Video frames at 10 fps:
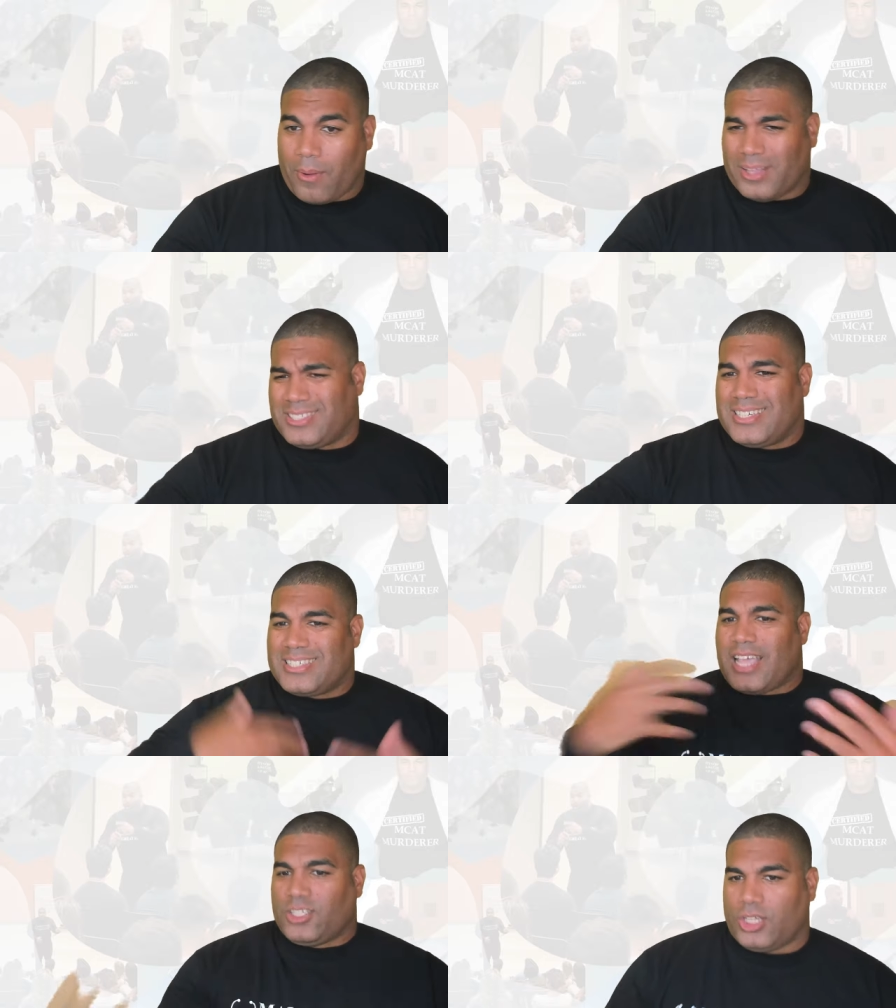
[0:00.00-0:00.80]
Right? This is a
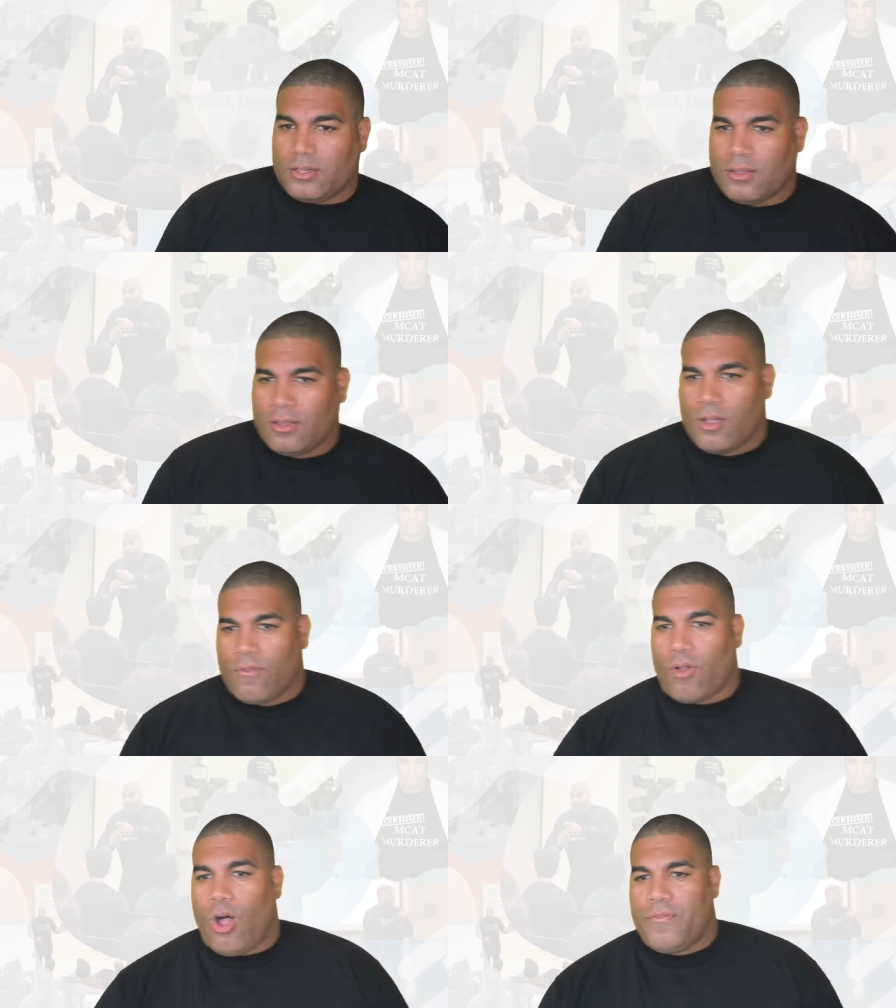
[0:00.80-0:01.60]
discussion
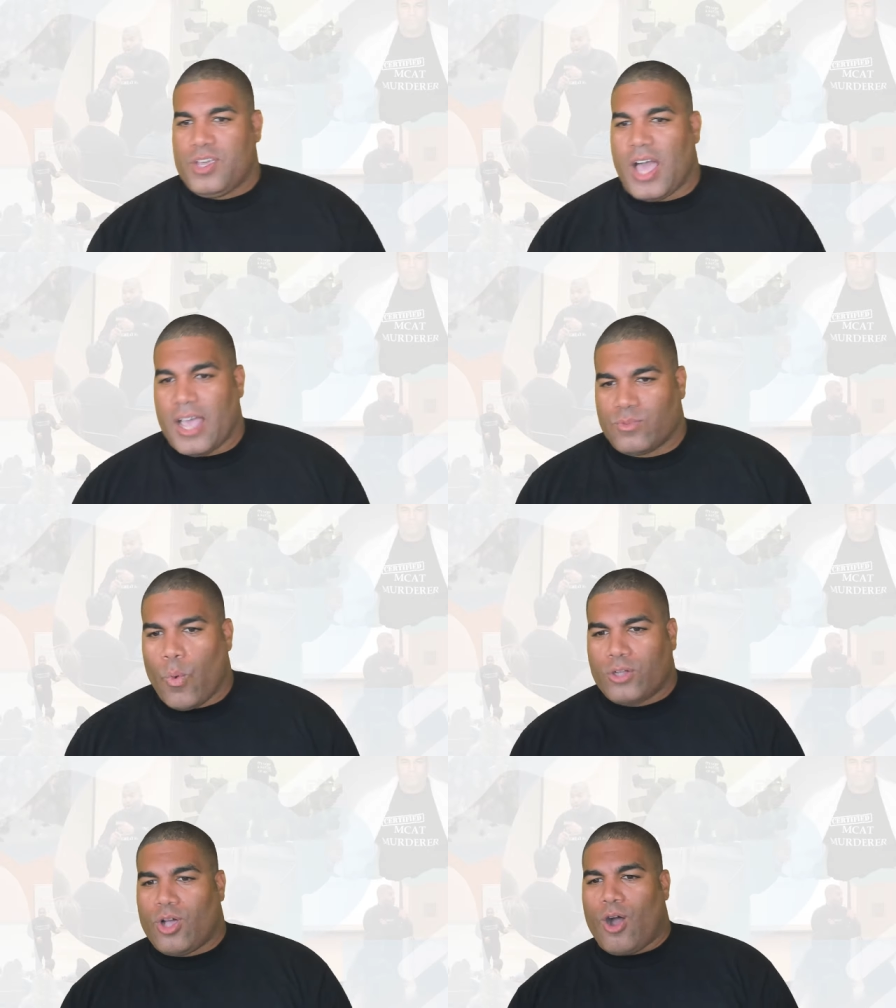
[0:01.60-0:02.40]
for all of you guys.
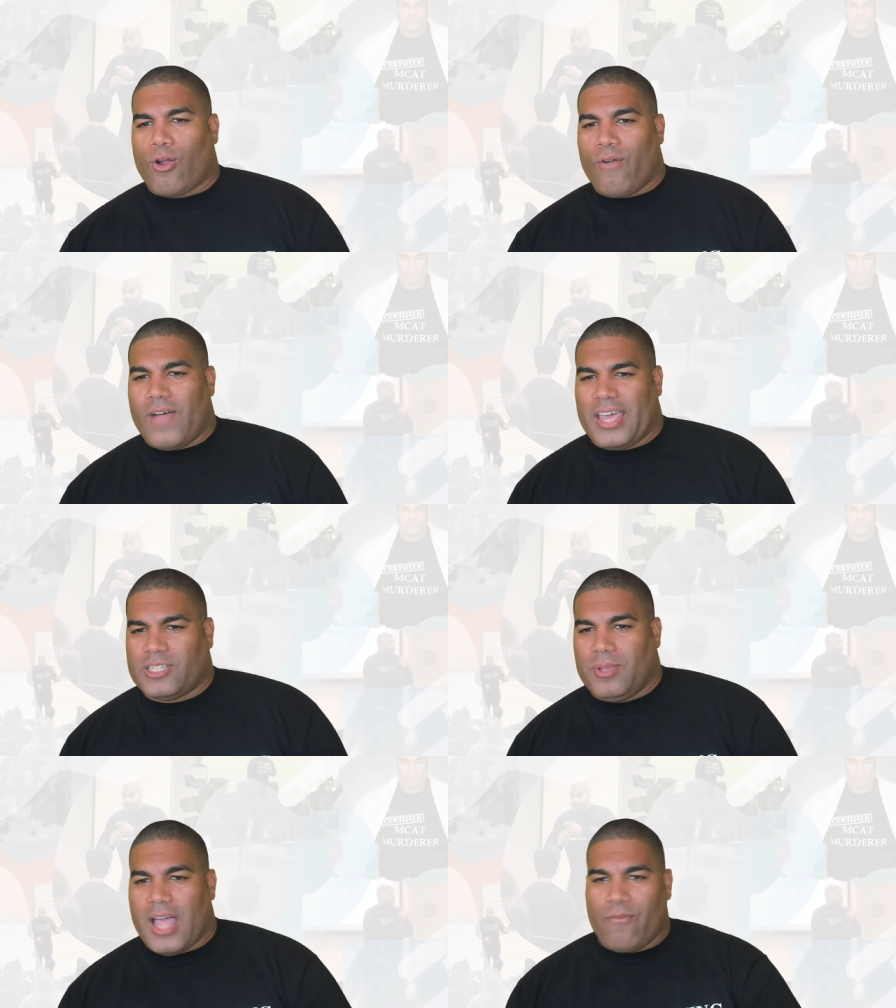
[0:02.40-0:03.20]
One tall girl finally
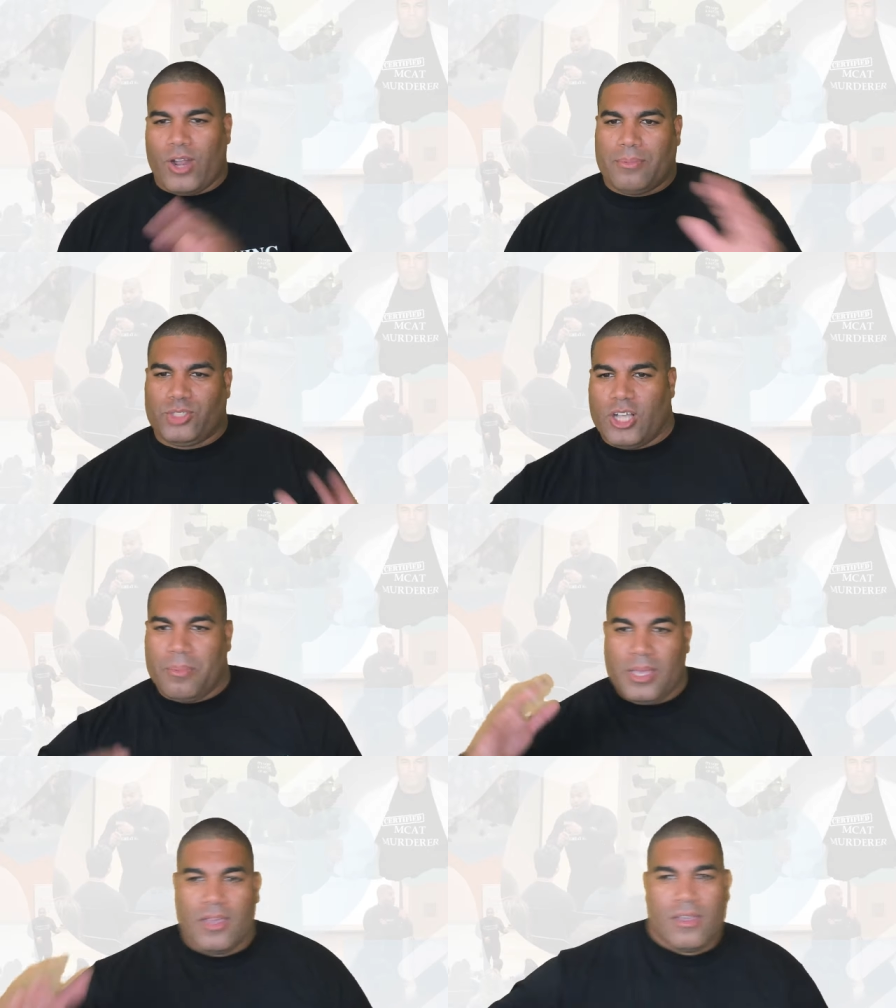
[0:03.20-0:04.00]
catching me live. What up,
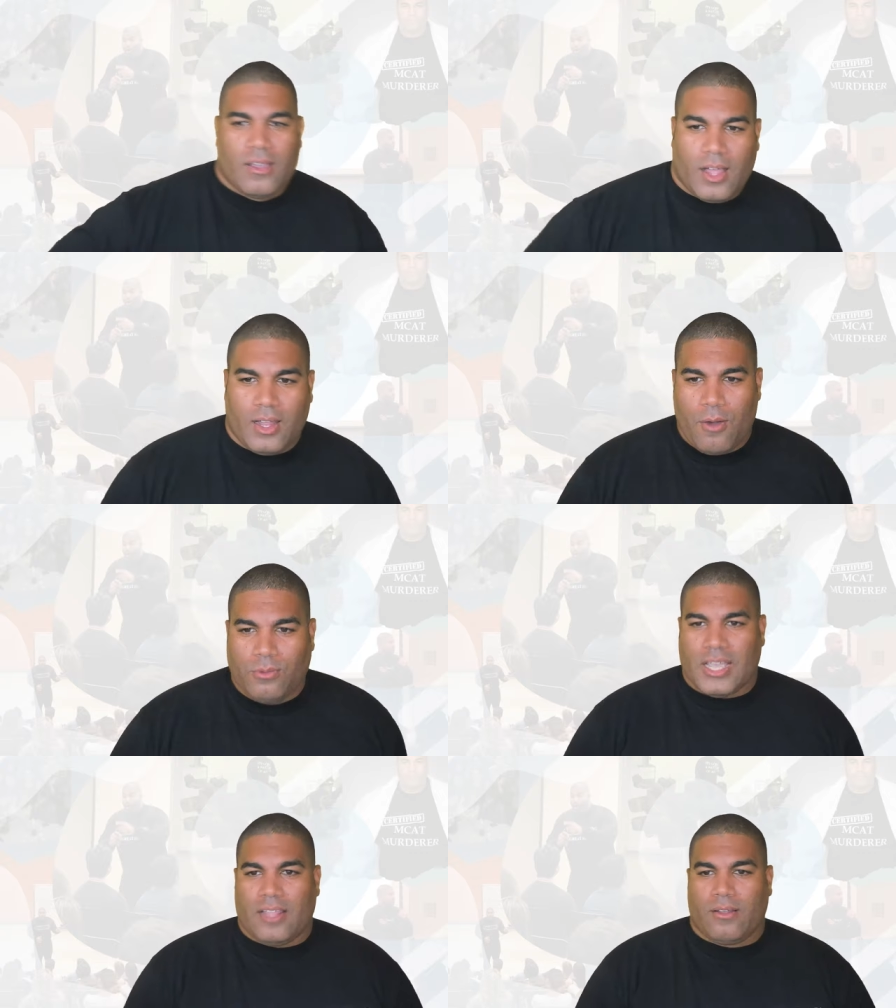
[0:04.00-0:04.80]
Shelby? Hello,
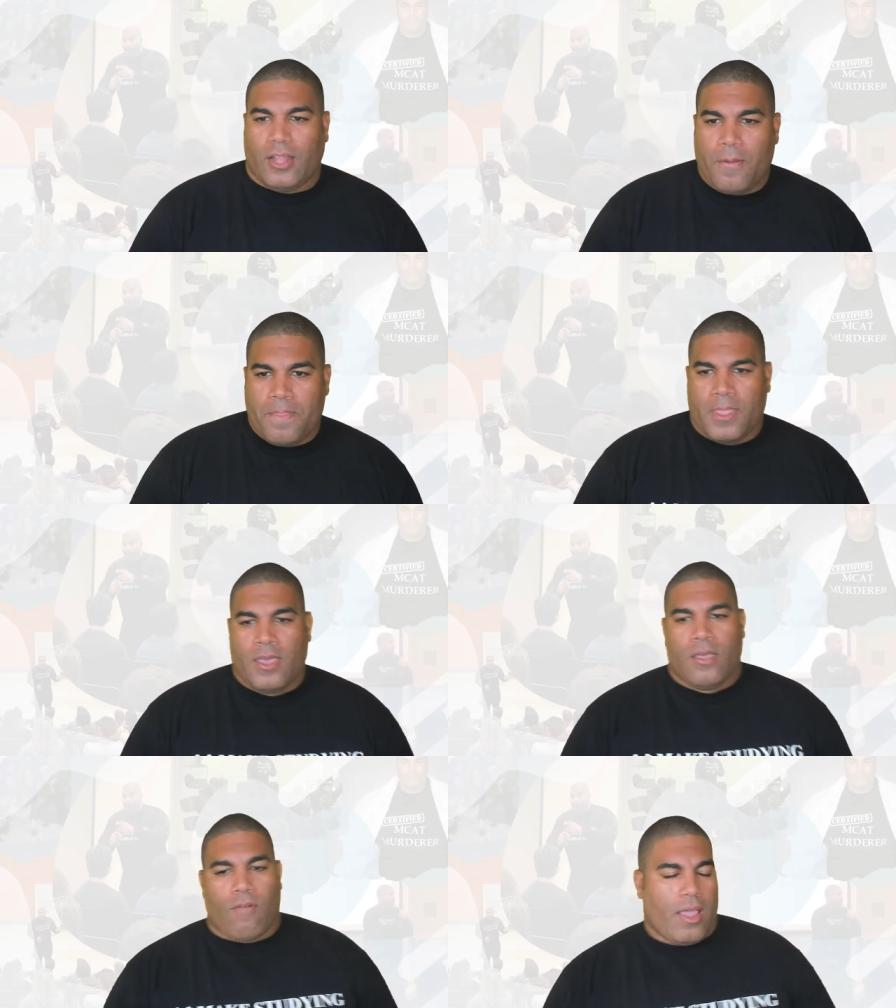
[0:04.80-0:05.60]
Taylor. Hello,
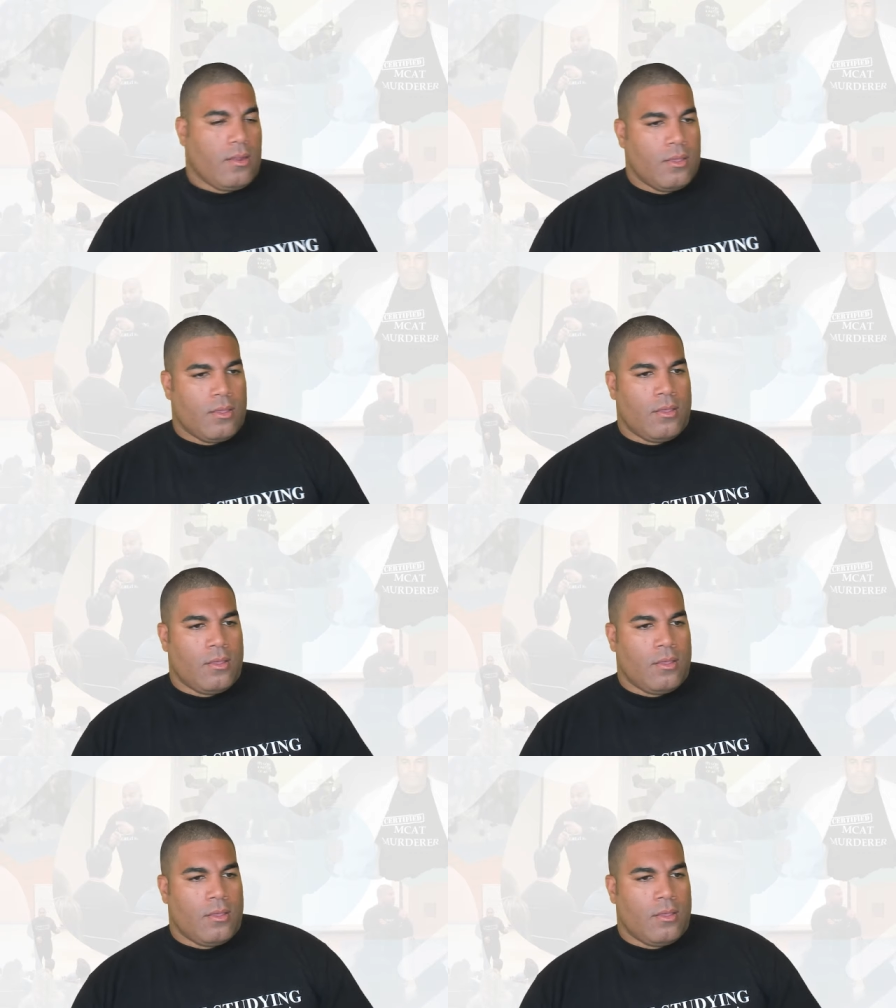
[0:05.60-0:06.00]
right?